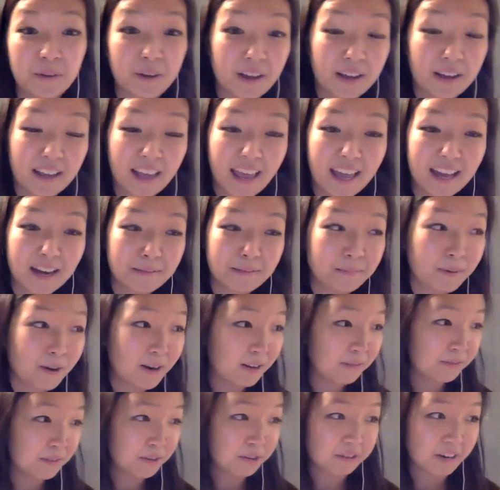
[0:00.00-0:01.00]
again, a part
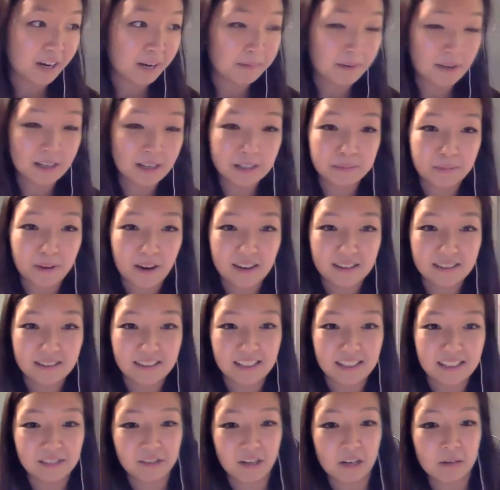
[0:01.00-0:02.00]
of the Grey Box
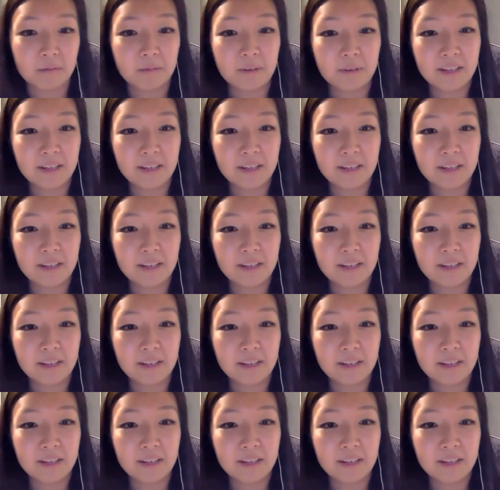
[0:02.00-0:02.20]
process, right?